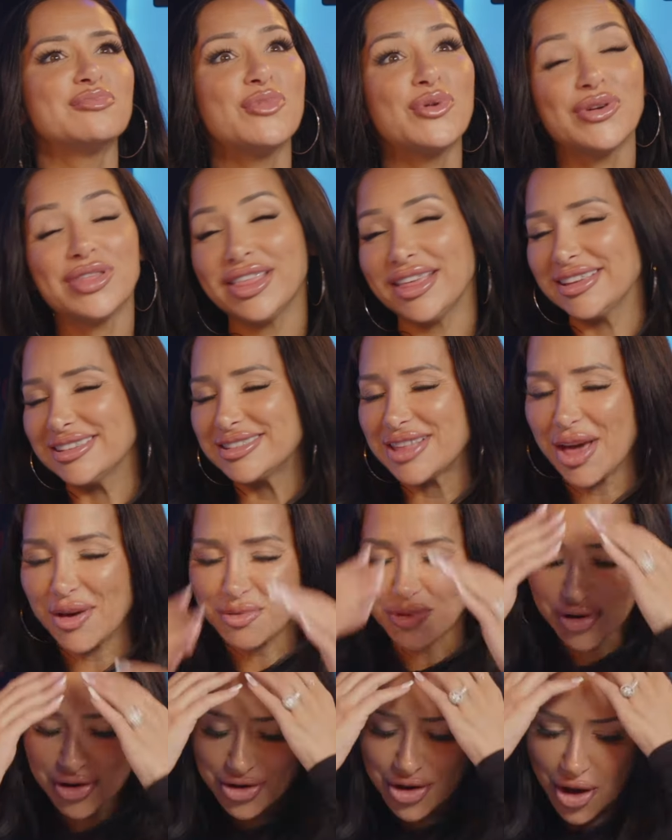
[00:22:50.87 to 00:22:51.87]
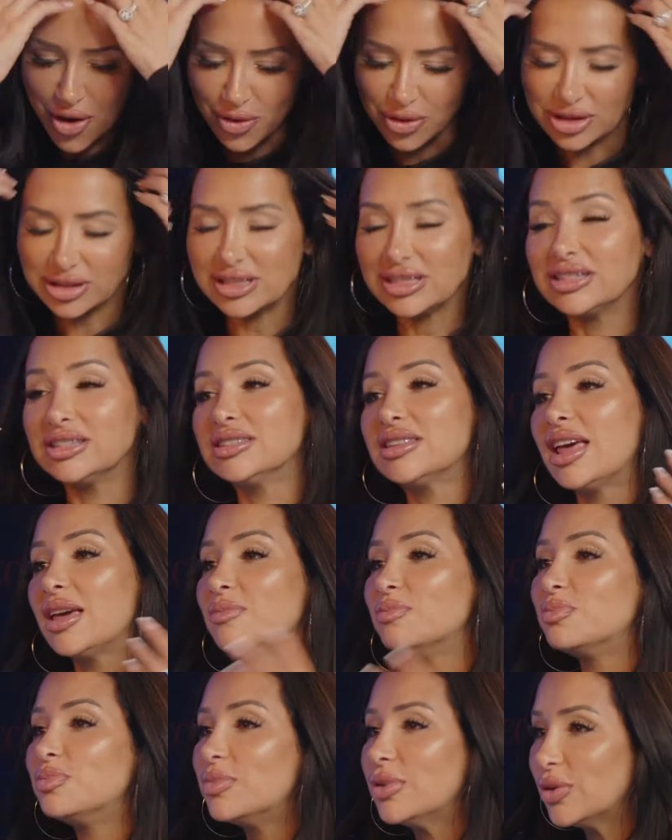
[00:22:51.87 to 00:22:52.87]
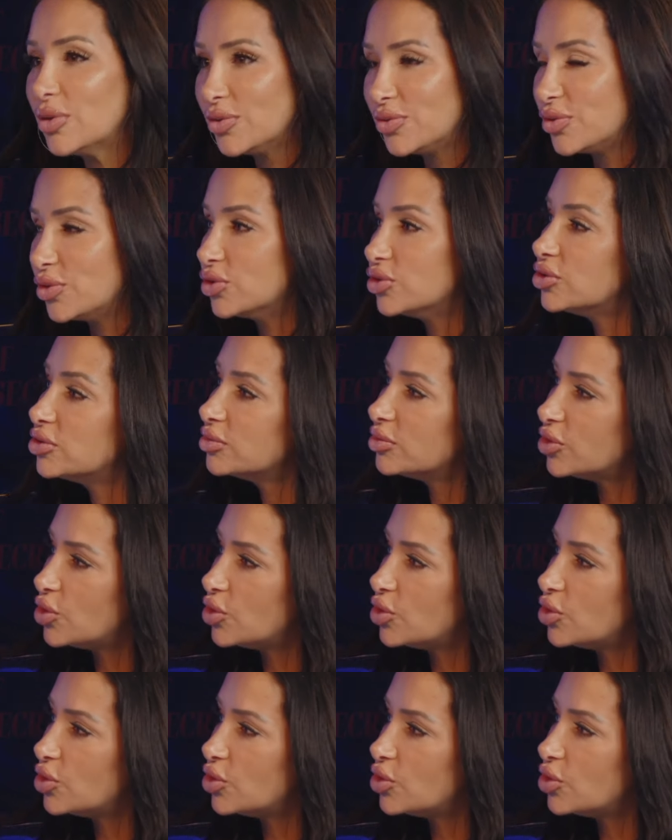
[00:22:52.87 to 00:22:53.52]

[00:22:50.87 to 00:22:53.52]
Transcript: more things that I want to know because this yes. is like beautiful.